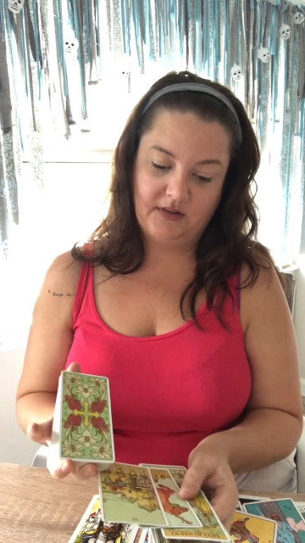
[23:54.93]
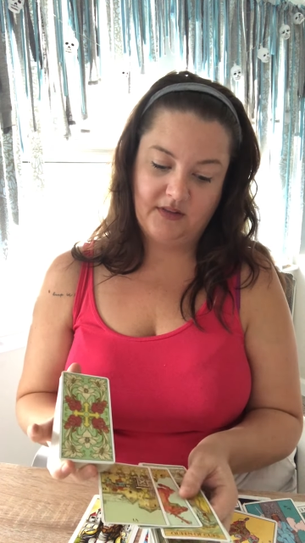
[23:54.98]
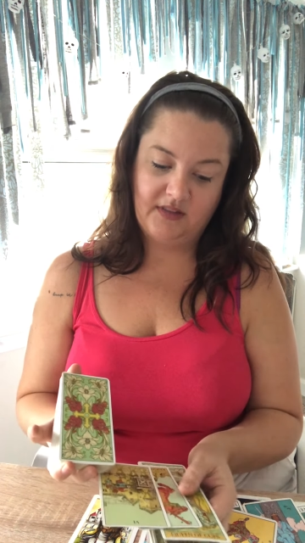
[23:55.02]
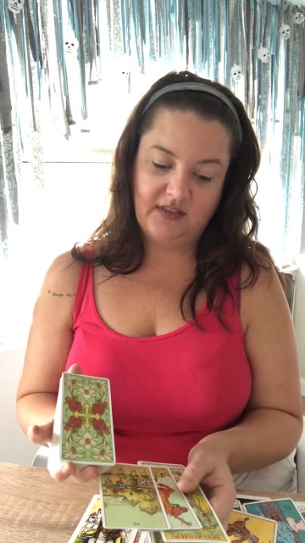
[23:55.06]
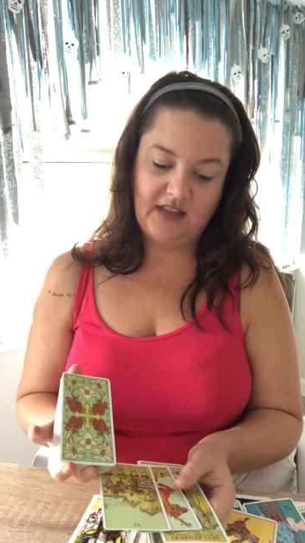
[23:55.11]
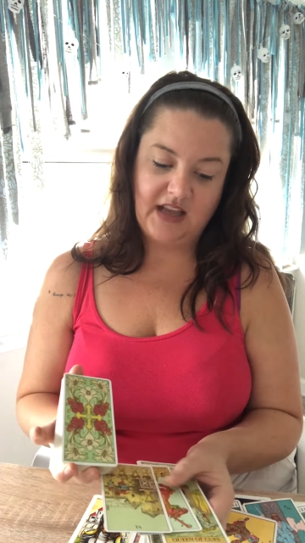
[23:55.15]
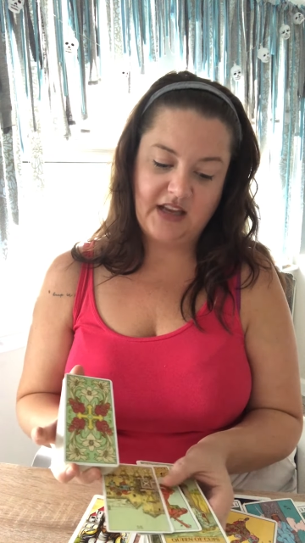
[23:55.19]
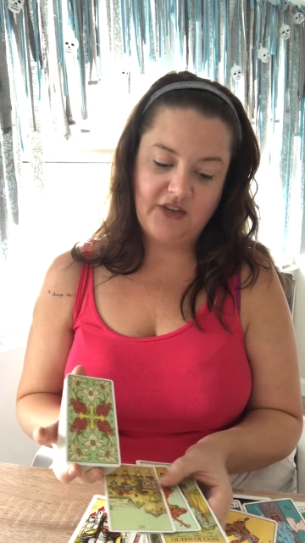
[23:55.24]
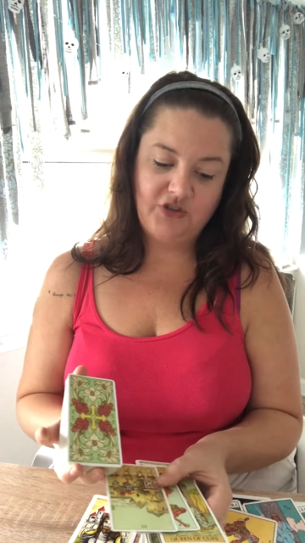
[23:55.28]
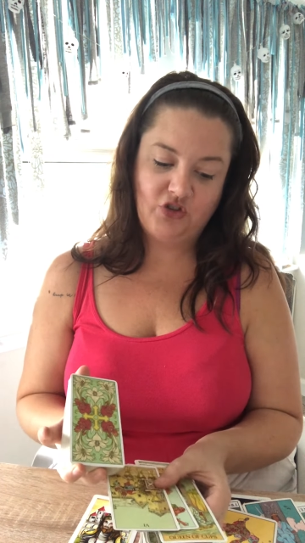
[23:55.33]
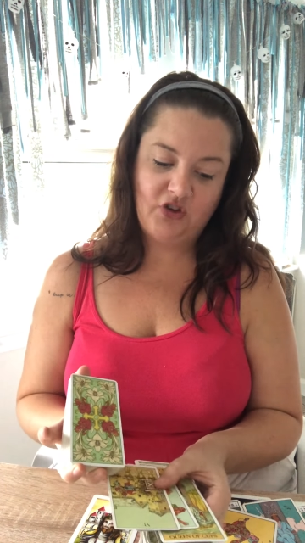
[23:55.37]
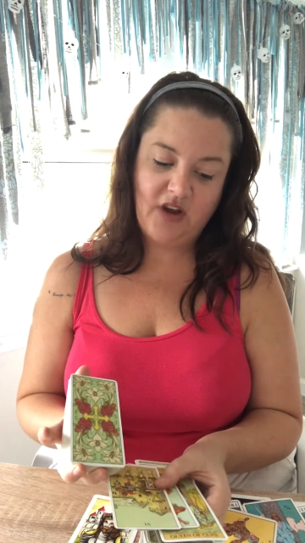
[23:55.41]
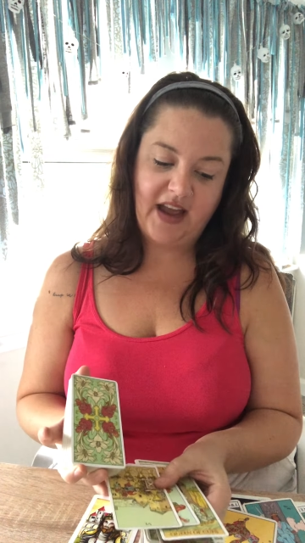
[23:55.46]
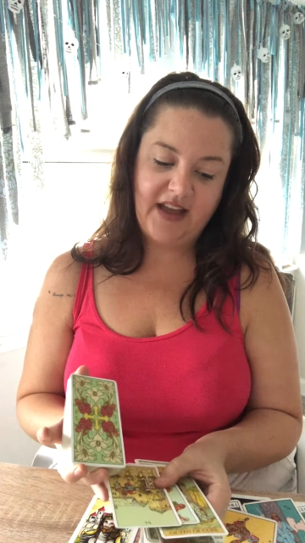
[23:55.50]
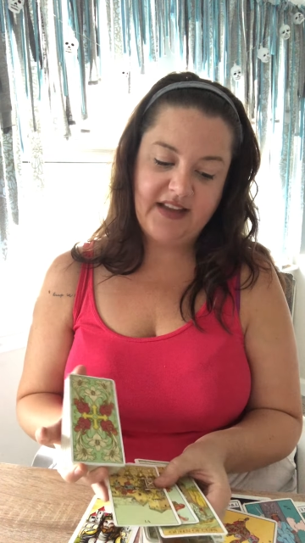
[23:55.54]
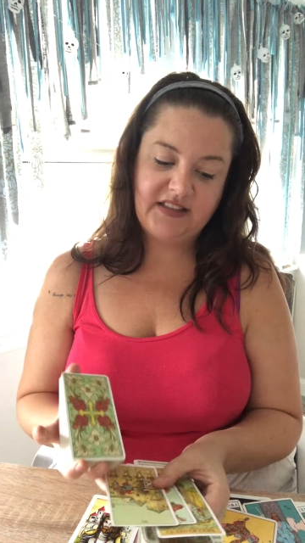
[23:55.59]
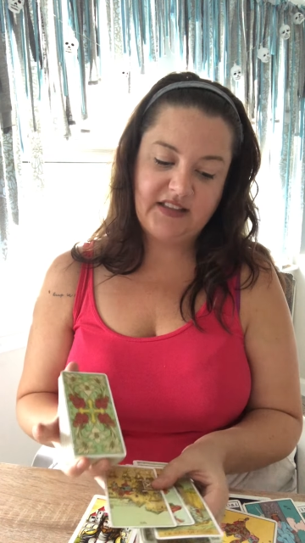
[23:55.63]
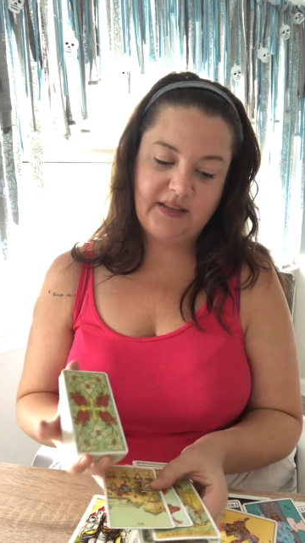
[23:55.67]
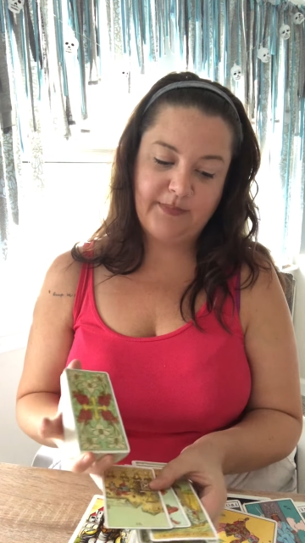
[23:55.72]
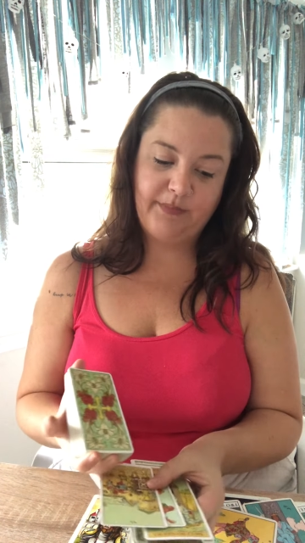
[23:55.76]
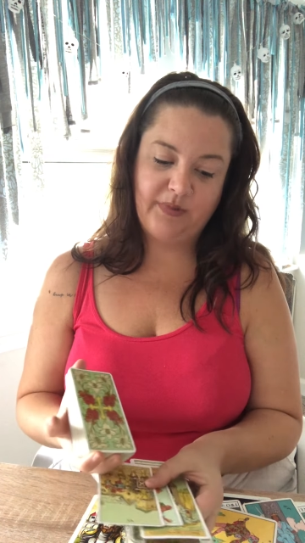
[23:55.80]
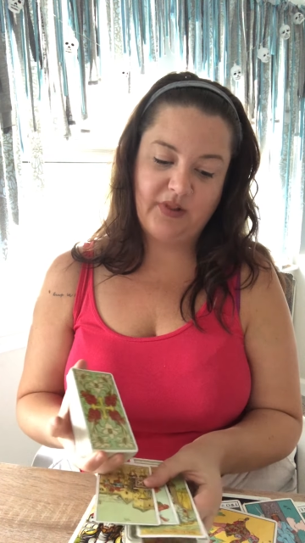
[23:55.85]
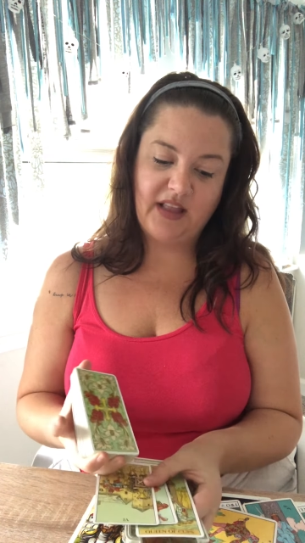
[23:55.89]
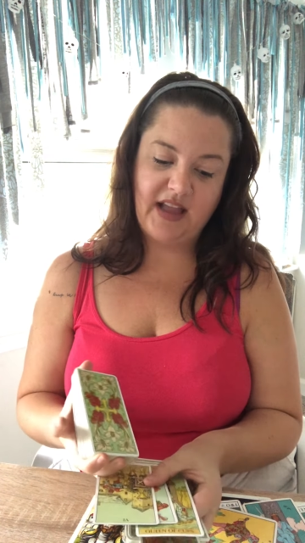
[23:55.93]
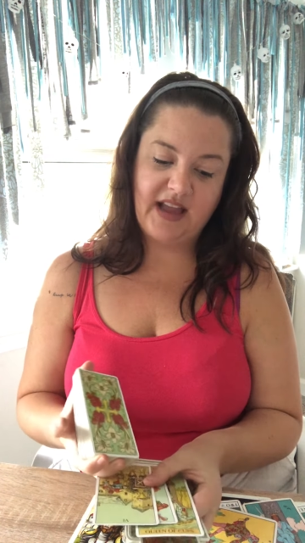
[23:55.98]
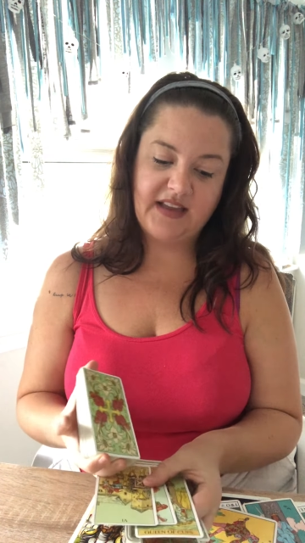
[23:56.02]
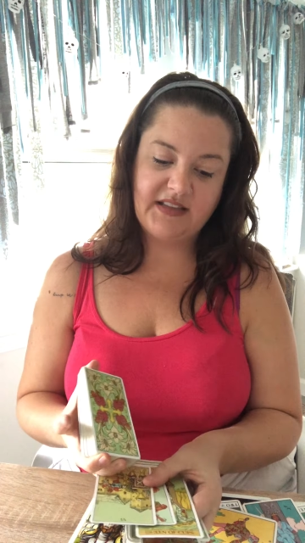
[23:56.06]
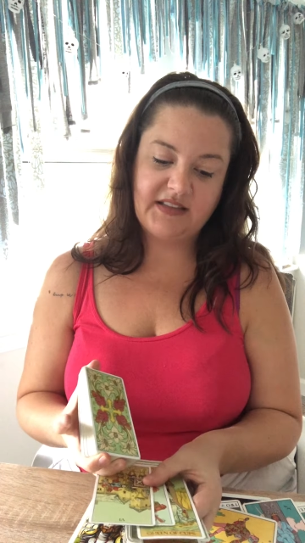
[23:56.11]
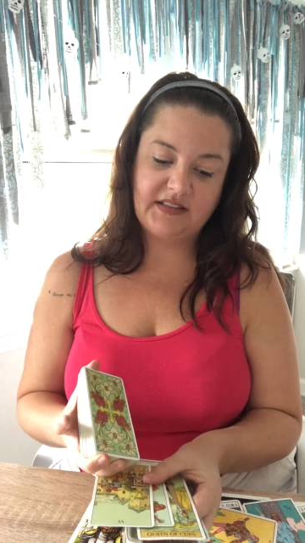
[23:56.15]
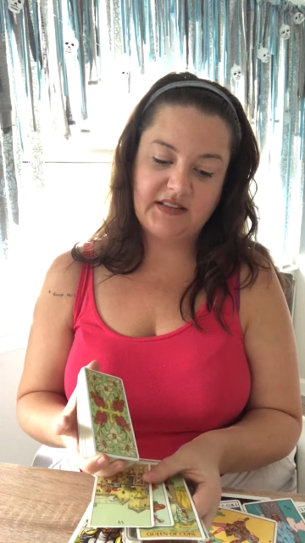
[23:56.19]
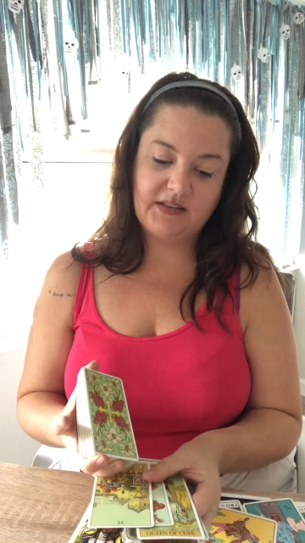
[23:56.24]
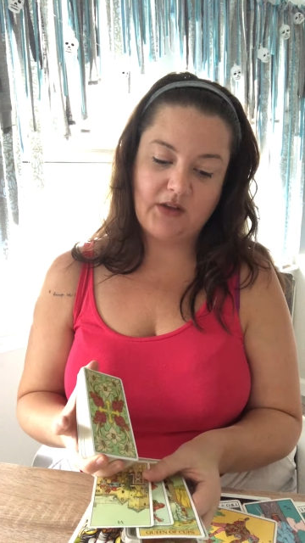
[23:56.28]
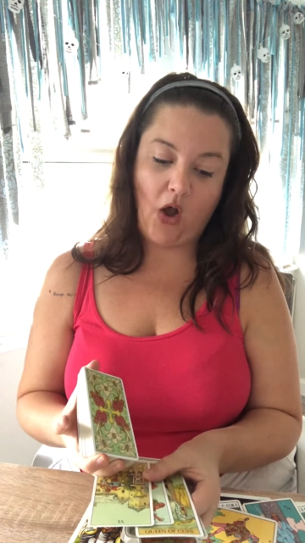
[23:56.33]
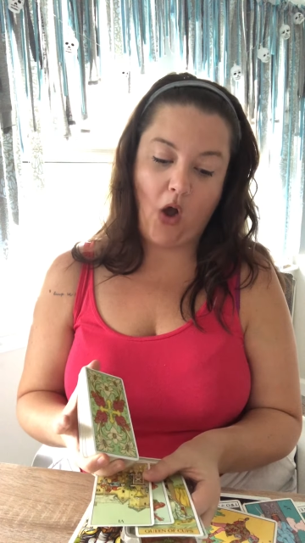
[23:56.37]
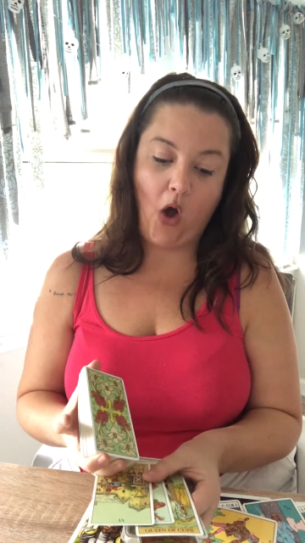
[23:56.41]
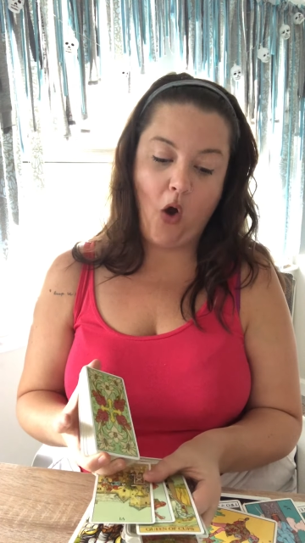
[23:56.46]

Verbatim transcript: They tried to place,